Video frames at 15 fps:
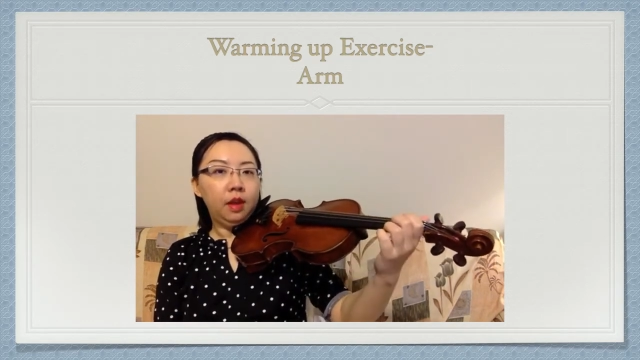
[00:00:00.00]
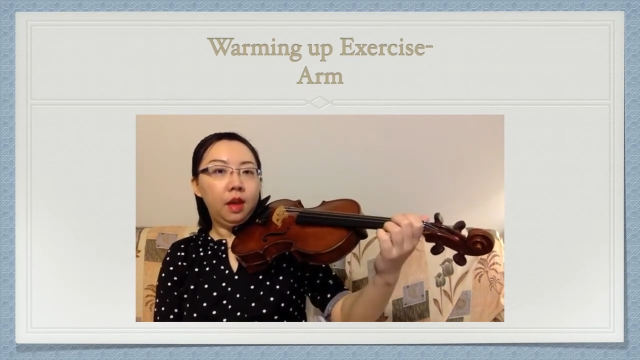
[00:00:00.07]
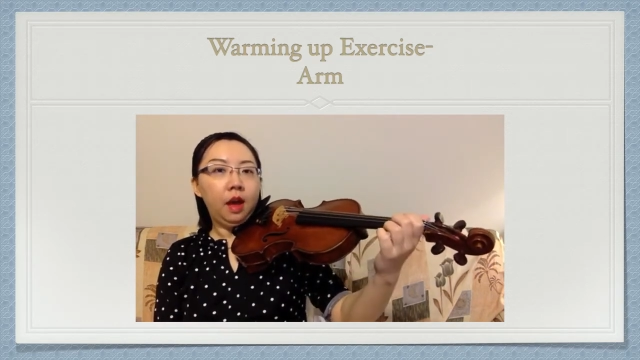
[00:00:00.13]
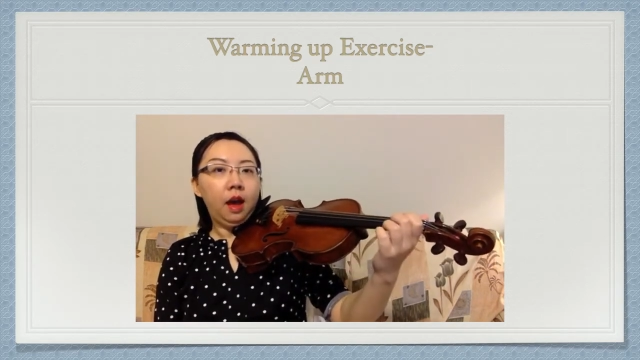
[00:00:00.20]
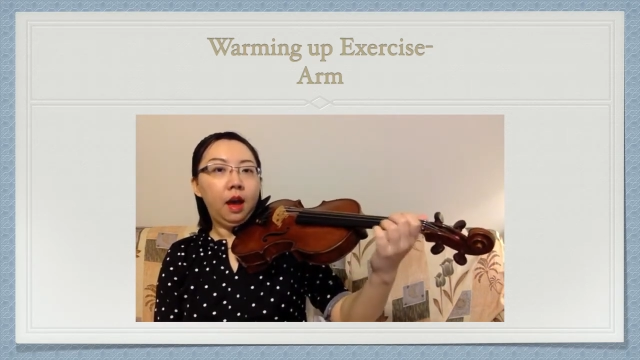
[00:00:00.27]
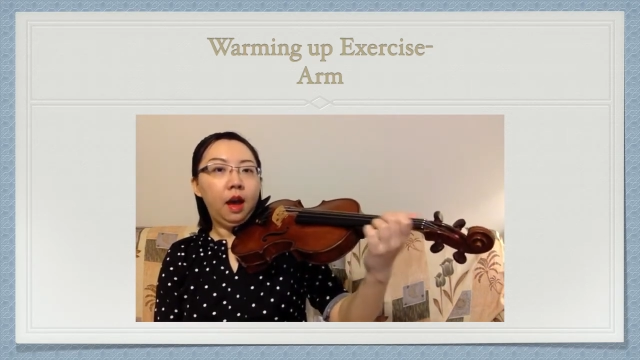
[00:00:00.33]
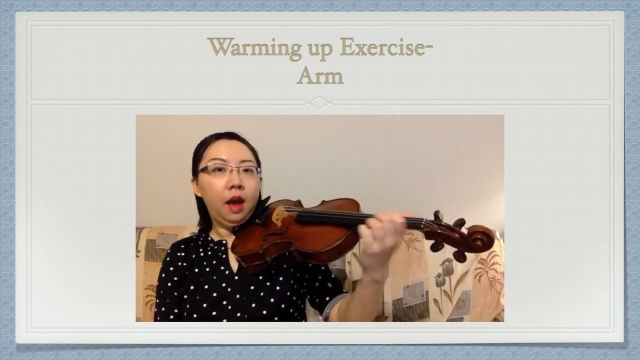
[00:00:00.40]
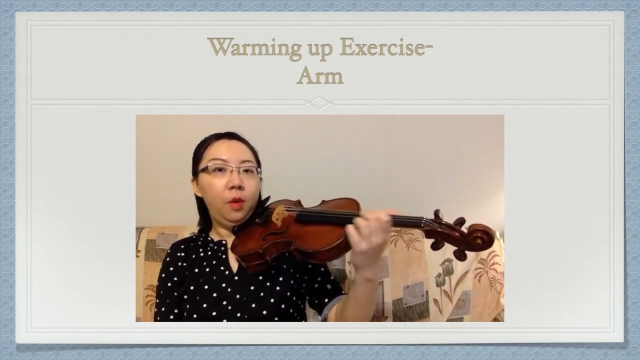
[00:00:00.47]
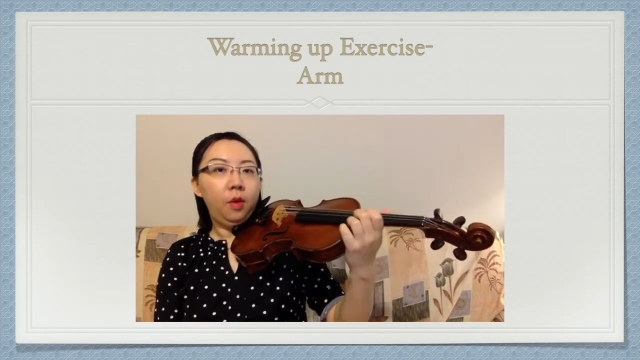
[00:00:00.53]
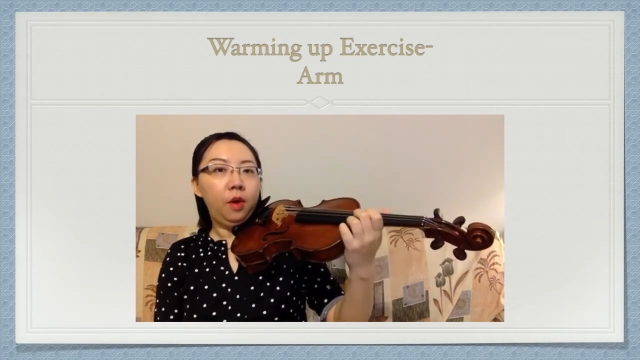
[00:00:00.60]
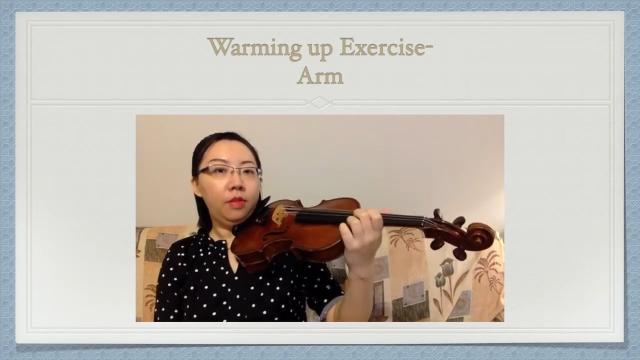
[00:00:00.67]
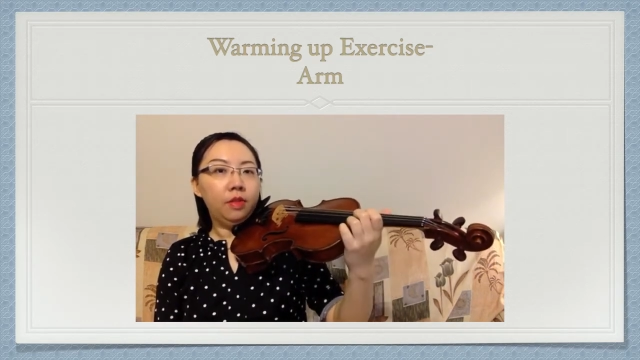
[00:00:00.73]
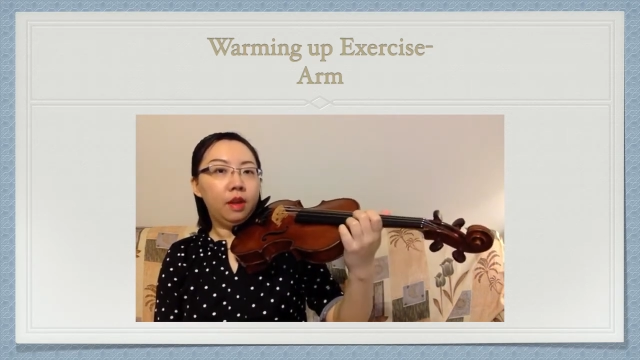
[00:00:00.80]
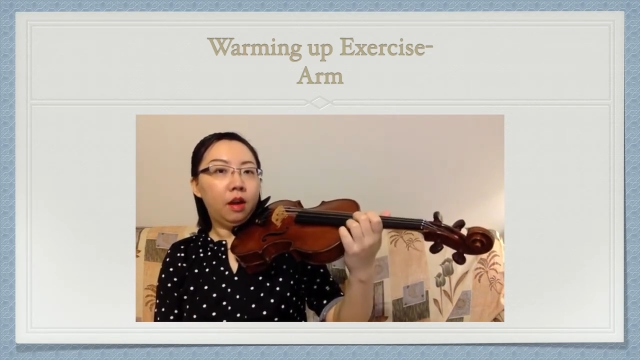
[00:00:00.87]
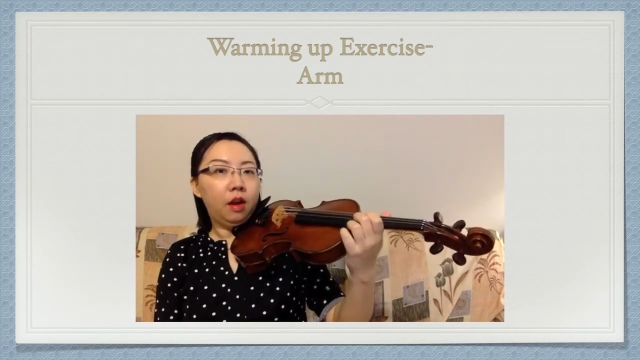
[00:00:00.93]
I
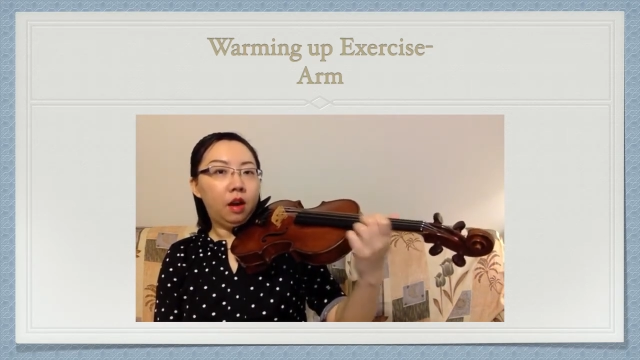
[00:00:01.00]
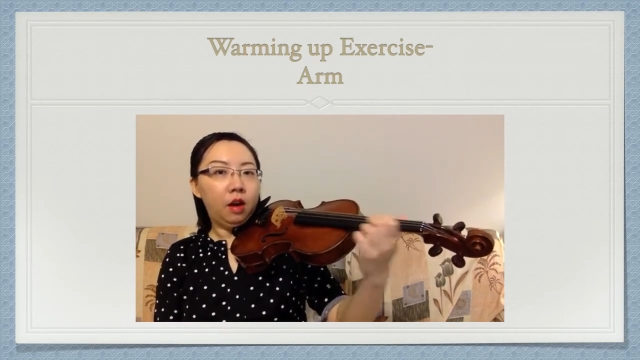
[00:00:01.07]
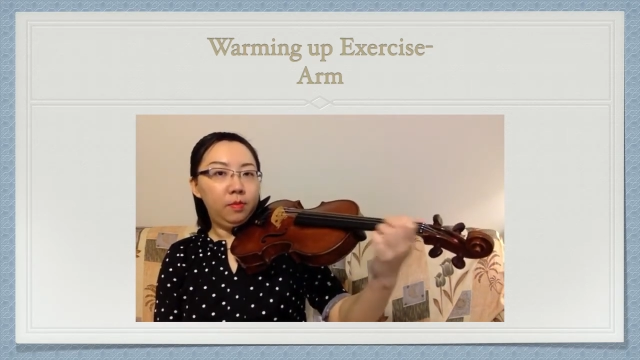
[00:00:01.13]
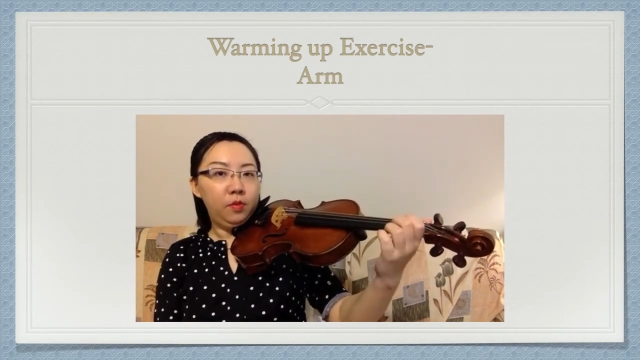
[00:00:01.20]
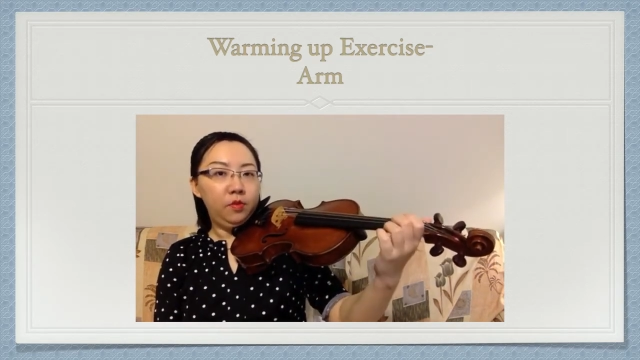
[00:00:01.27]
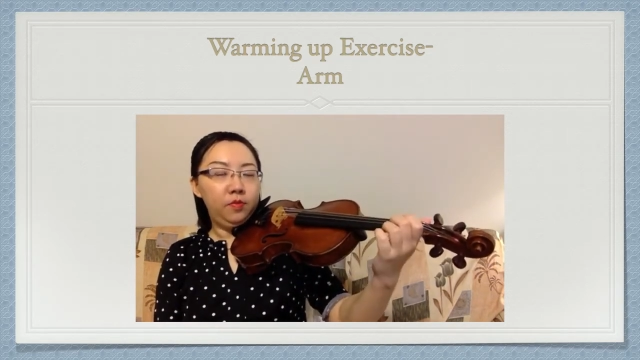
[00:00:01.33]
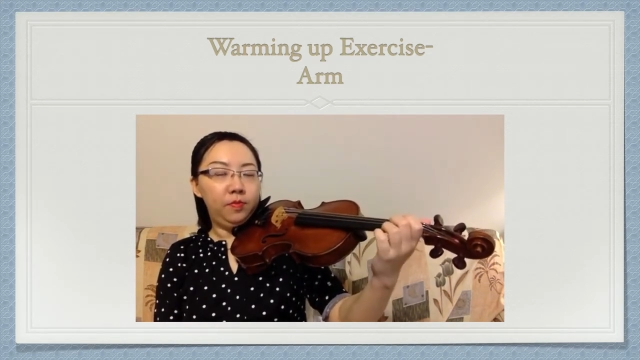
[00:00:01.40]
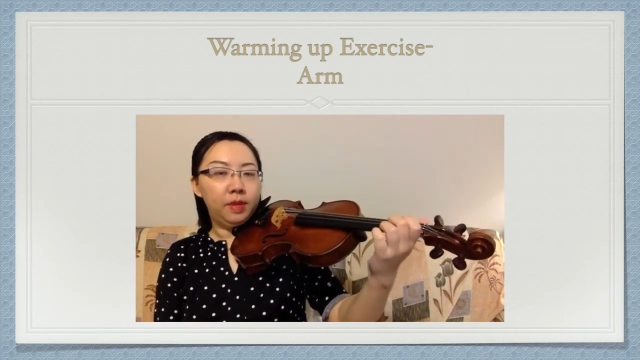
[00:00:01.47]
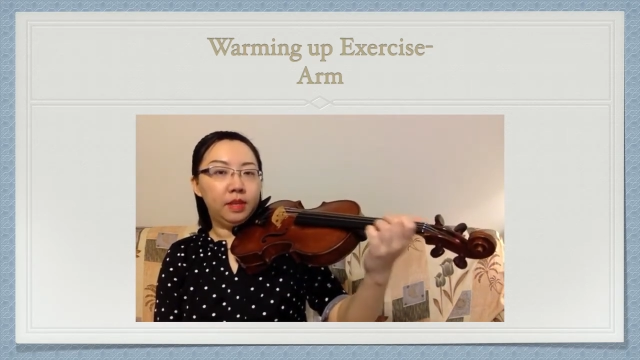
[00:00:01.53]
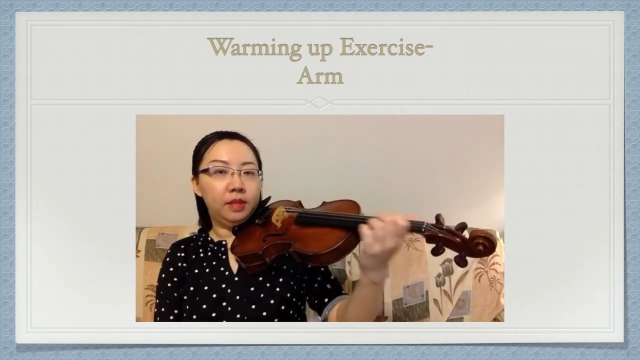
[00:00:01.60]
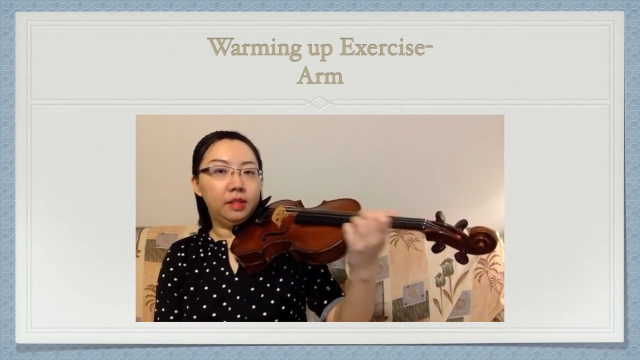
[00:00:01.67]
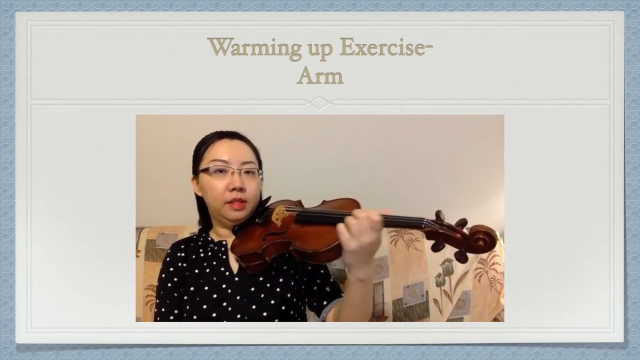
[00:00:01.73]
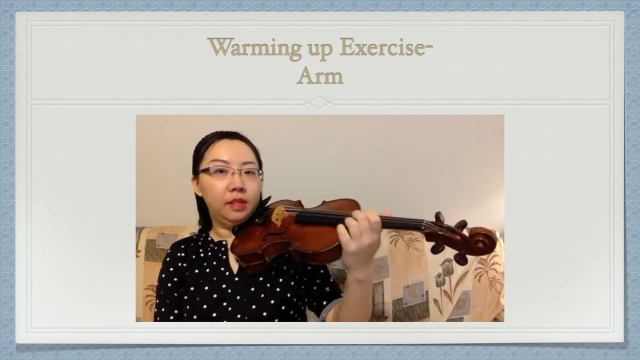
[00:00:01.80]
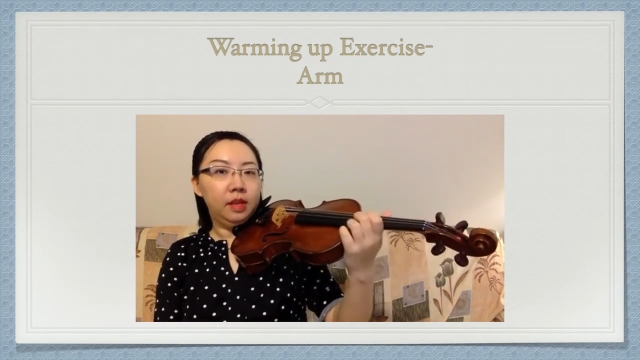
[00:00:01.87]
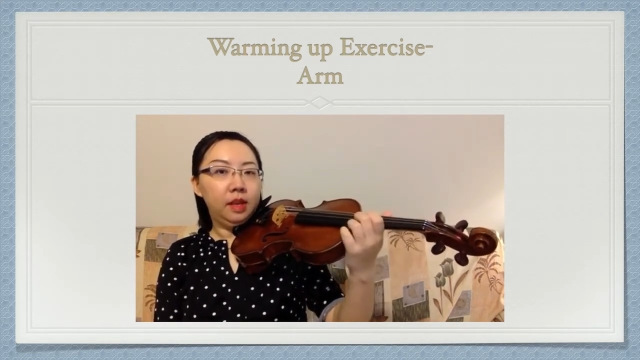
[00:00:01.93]
want the arm
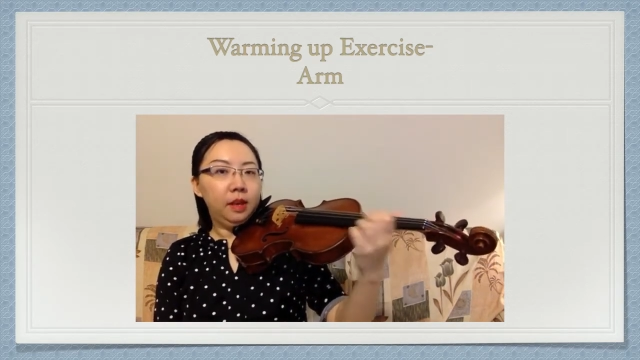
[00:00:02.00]
movement